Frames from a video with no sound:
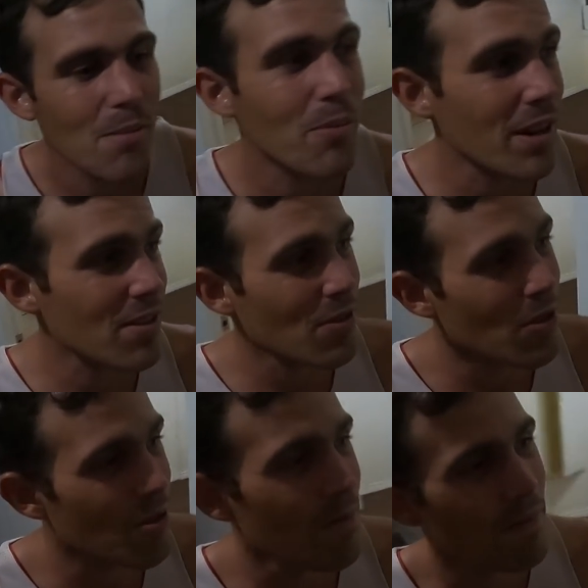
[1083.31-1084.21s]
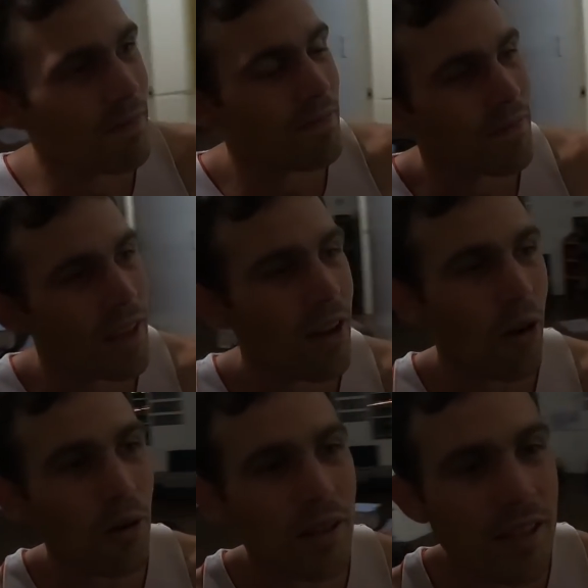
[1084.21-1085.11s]
Bret's room,
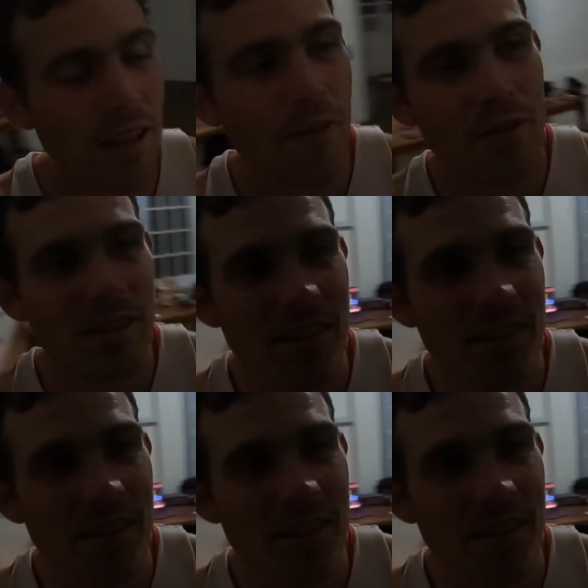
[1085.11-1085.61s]
all this stuff is